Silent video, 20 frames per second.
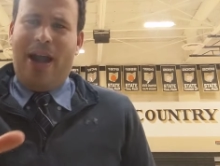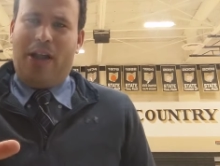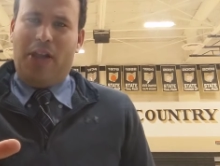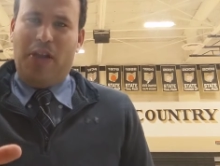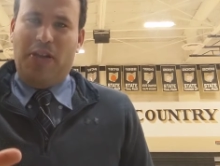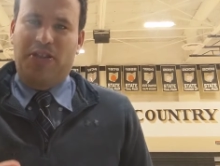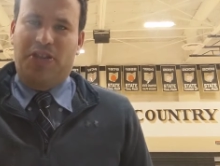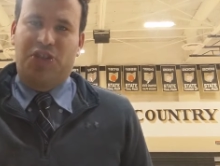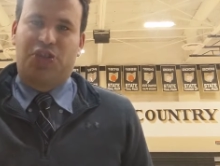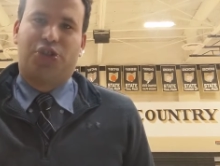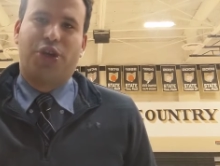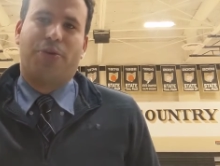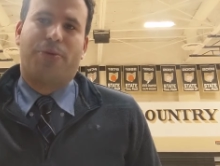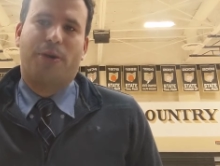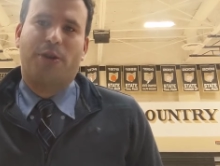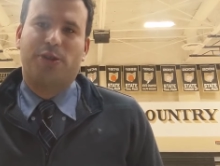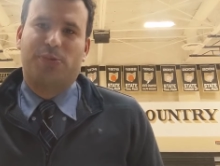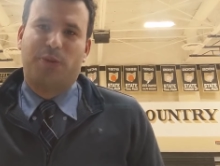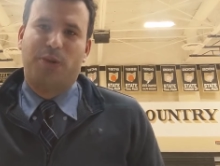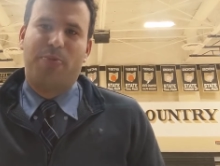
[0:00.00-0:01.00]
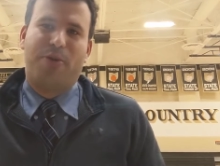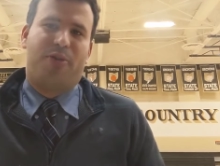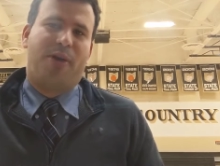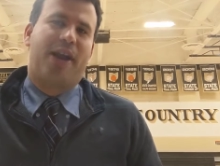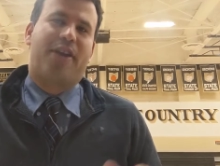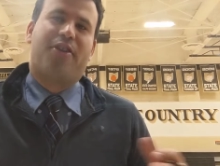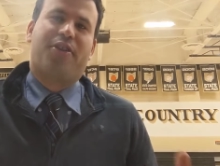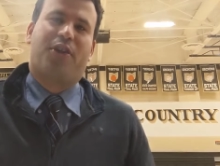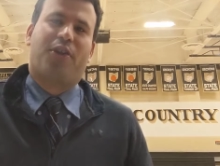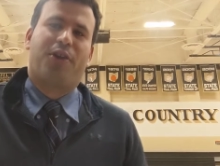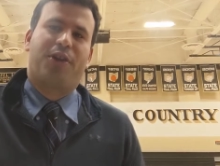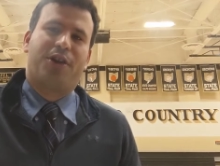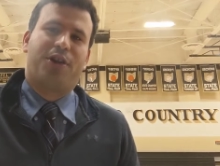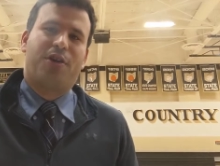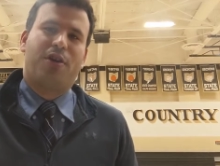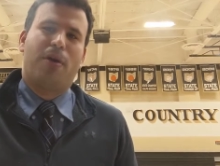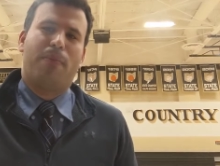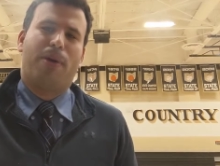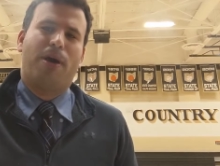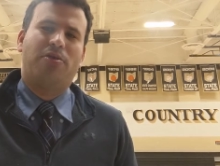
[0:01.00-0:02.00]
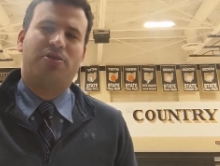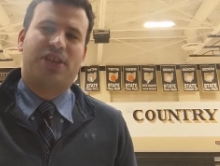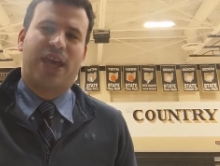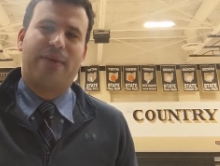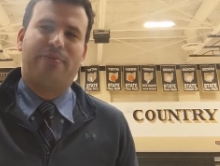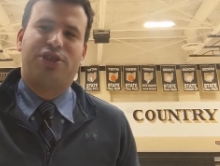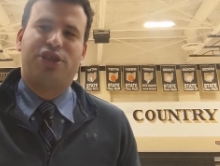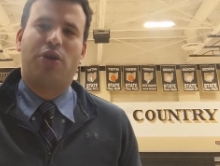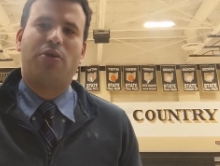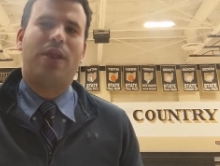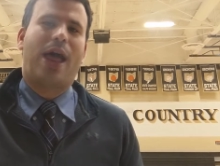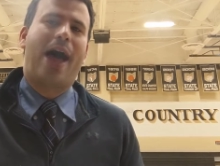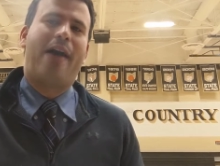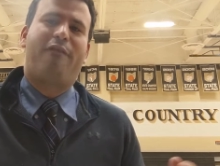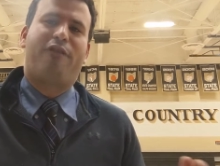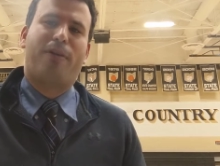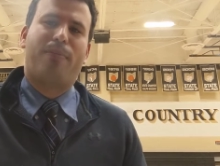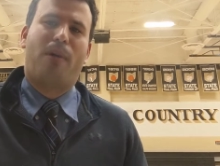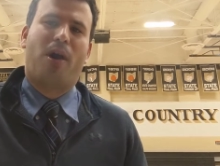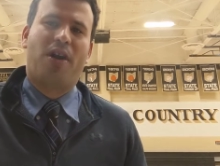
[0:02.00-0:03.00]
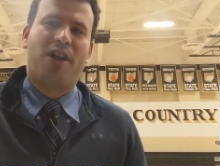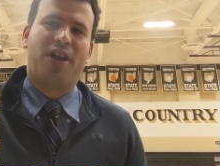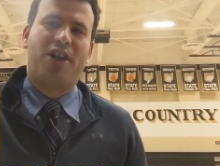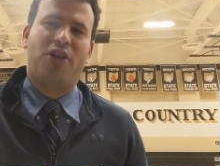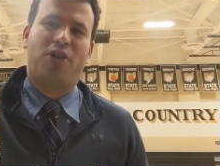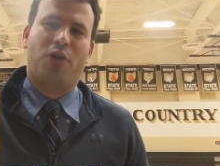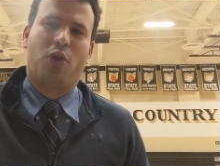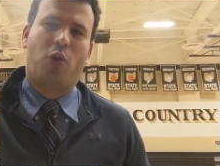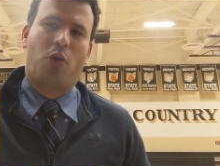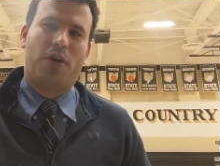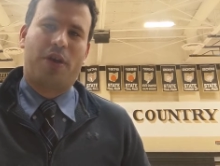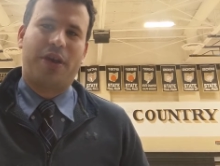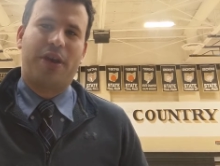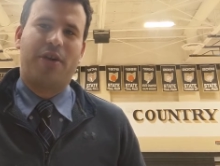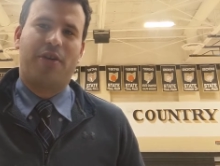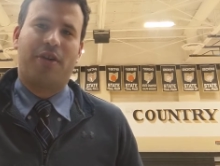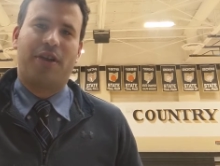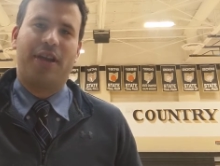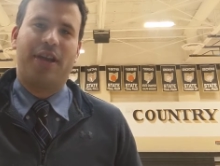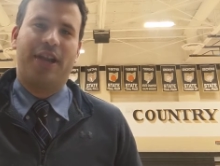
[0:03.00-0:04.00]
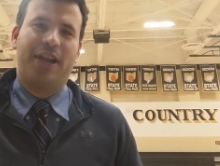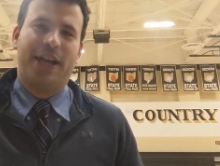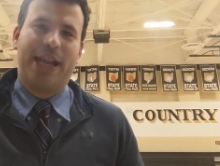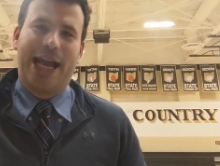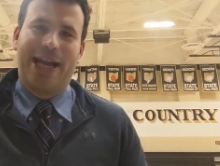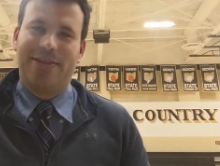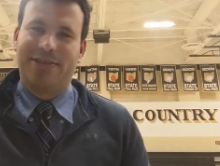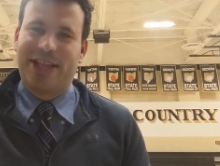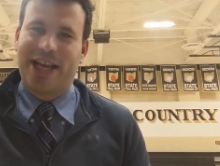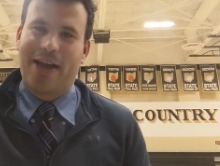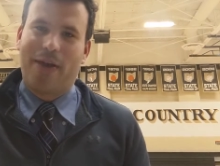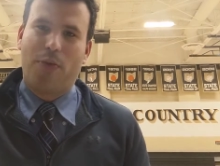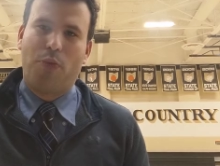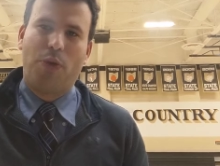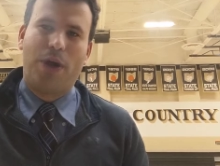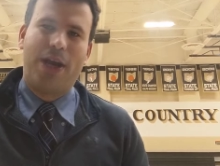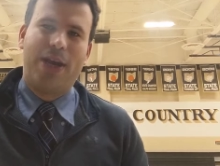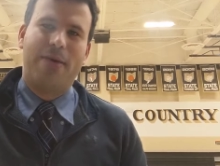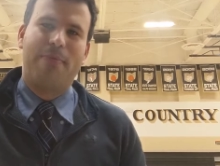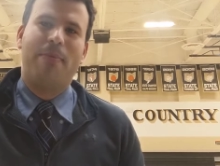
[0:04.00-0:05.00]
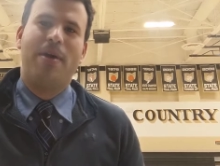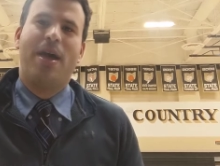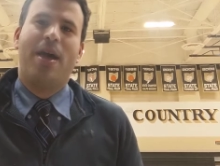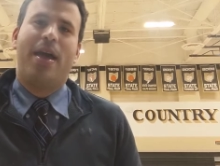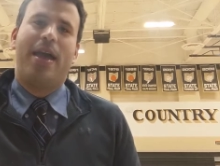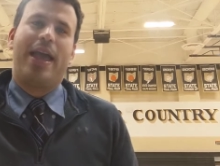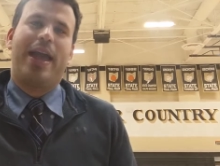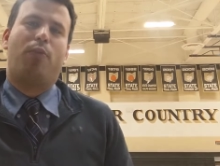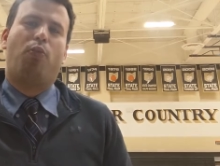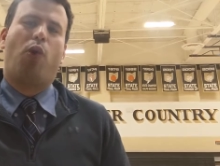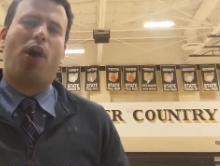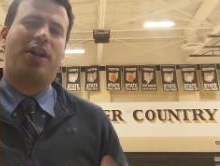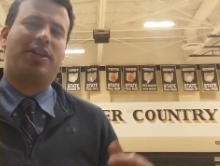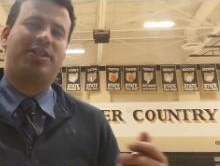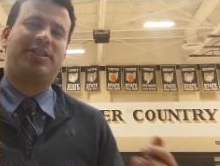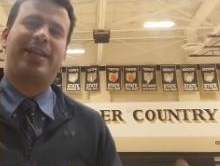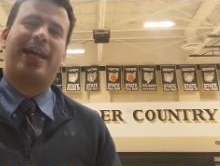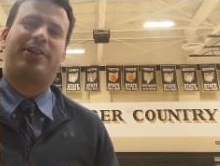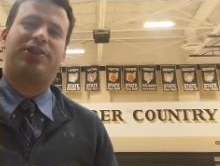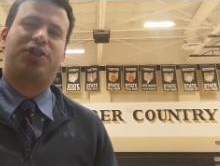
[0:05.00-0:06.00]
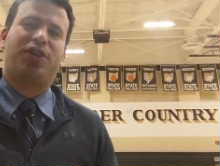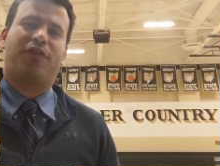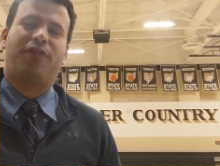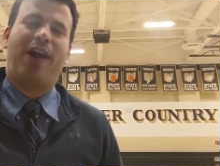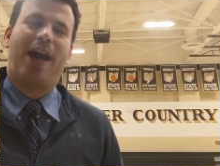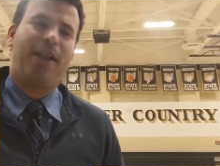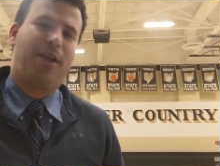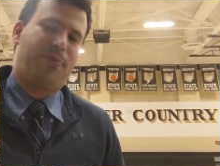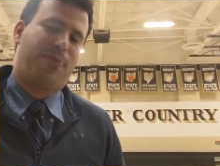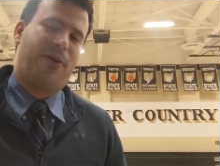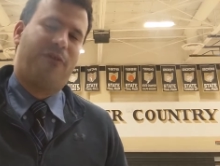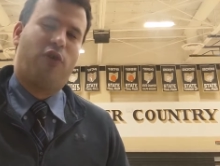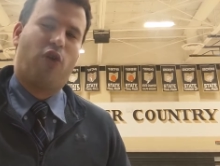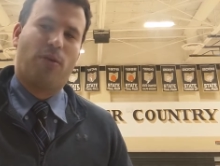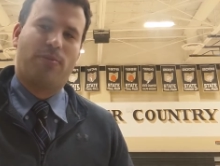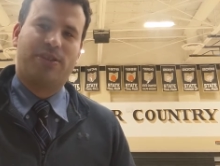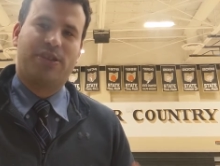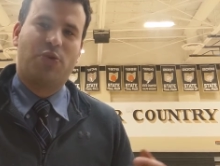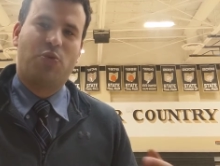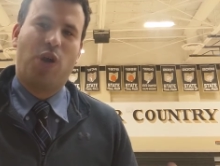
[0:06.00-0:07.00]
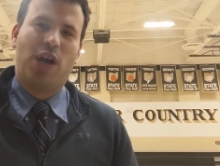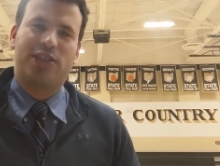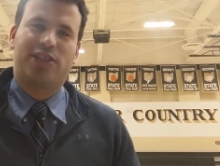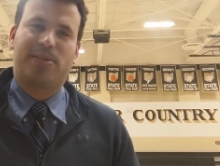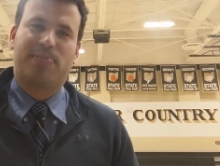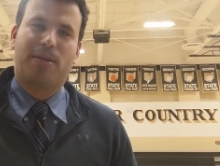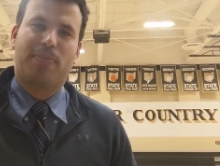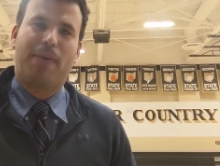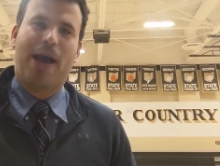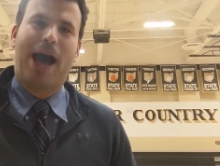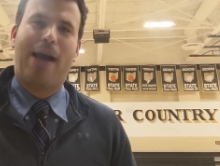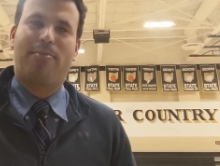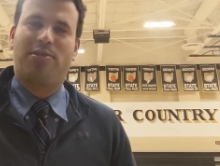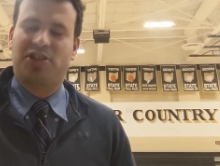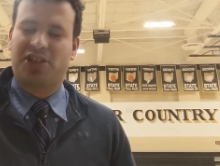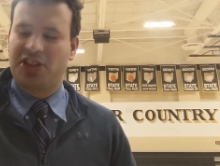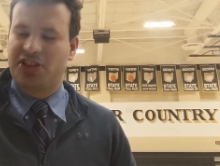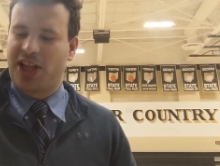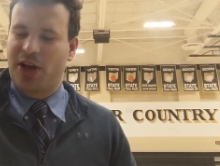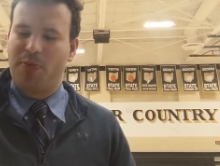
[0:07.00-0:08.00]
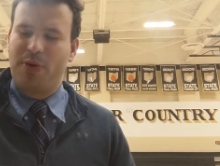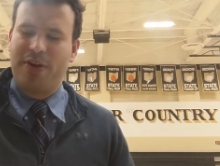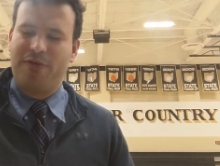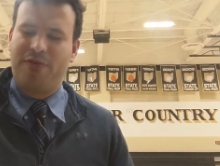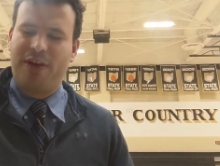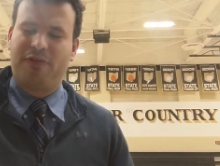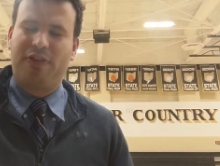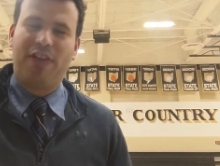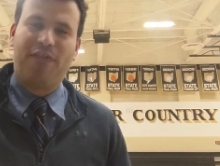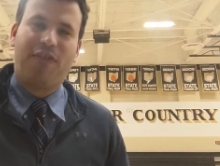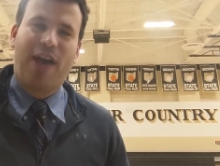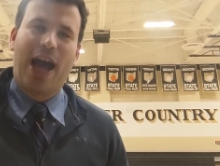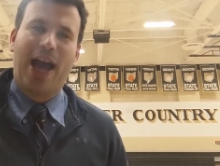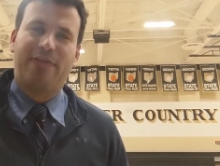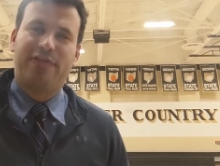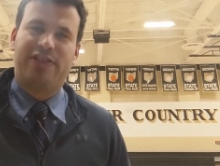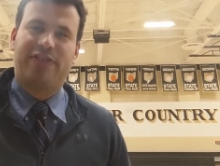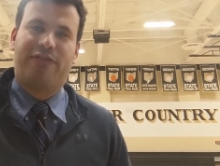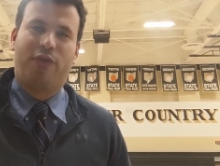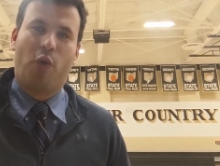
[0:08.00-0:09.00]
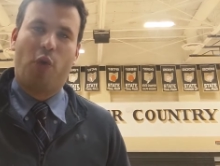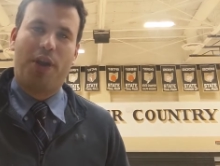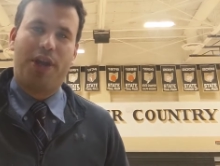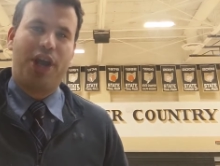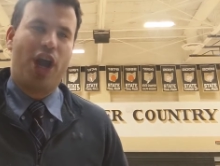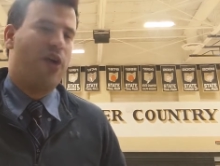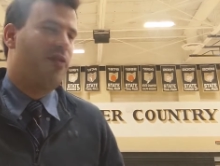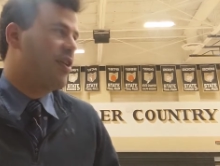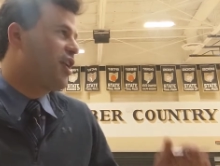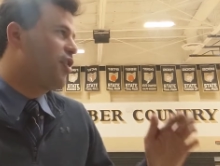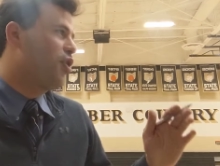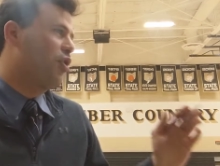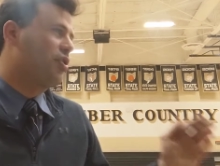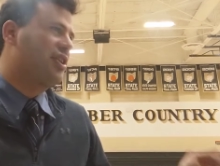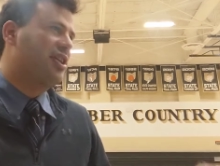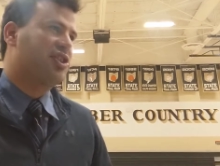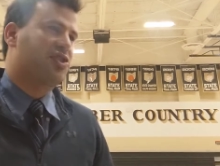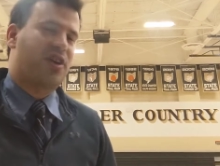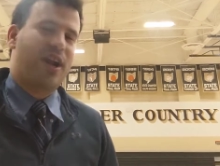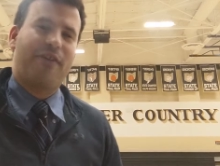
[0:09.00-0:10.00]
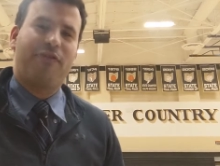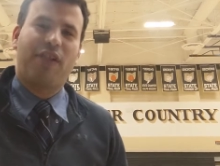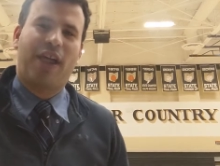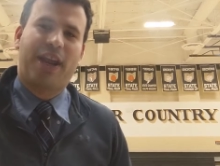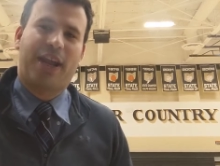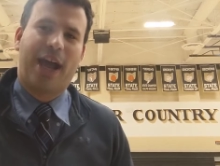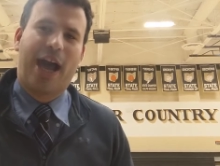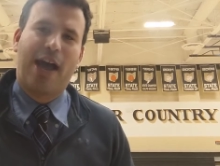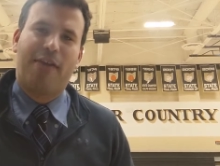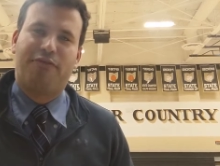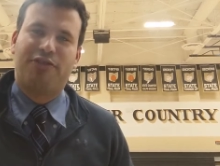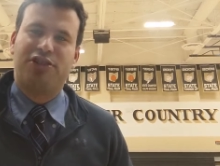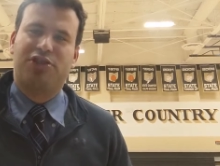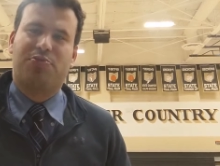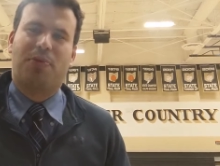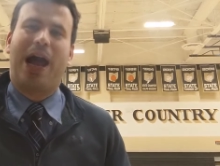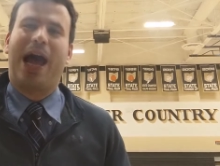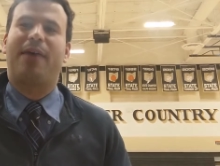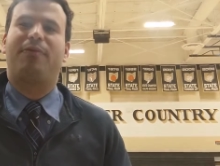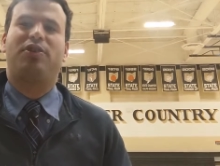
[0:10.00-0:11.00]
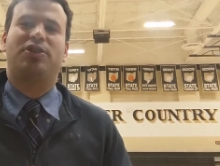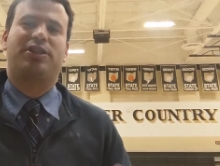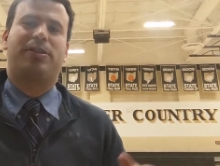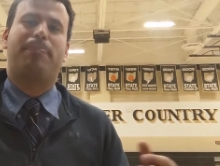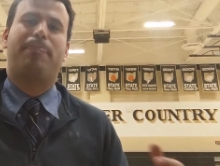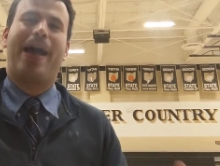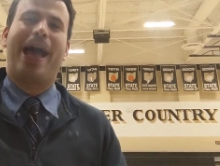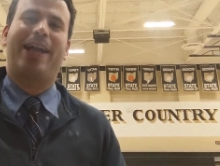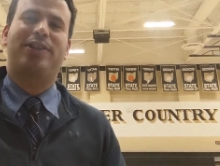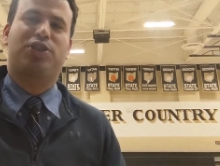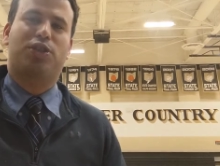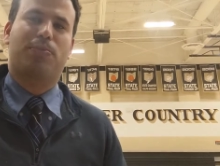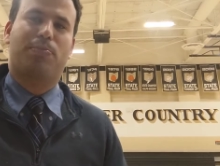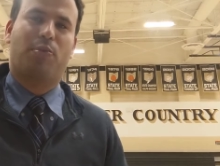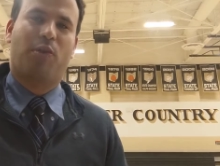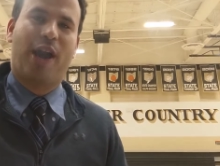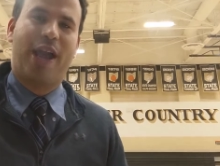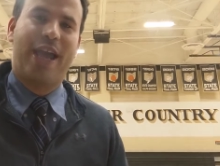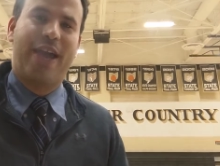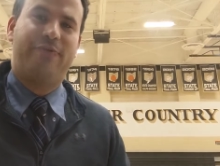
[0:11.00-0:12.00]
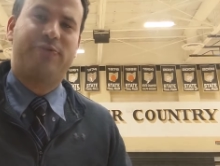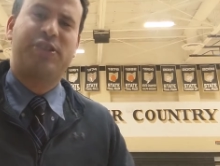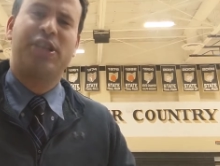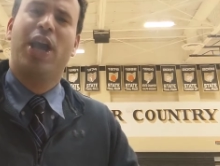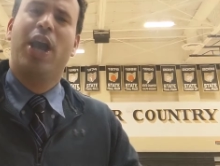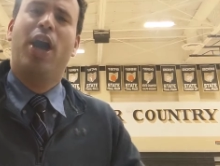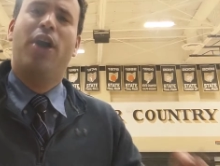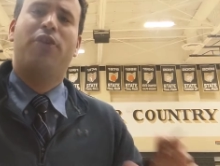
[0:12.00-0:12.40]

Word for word: Hello, this is Jonah Rosenblum, Record Courier post-game show live from Marty Hill Court here in downtown Windham. And what a sectional final performance it was from the Bombers as they win 55 to 40 over their Northeastern Athletic Conference rivals, the Badger Braves.